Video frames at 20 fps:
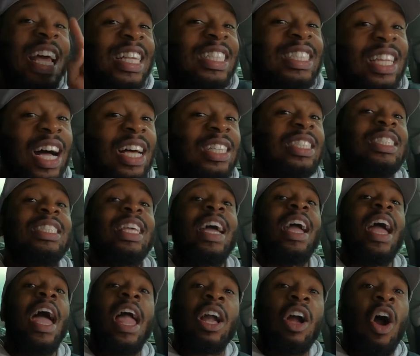It does
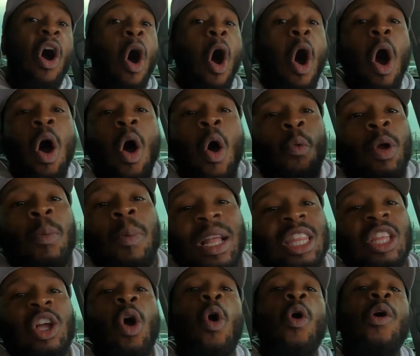contain alcohol. We
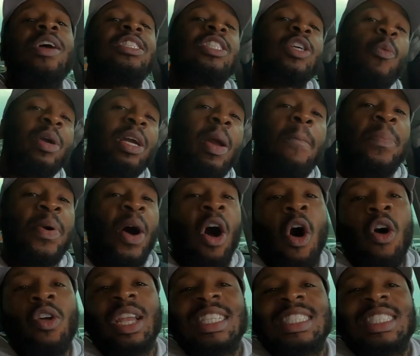about to go in here so we can ball.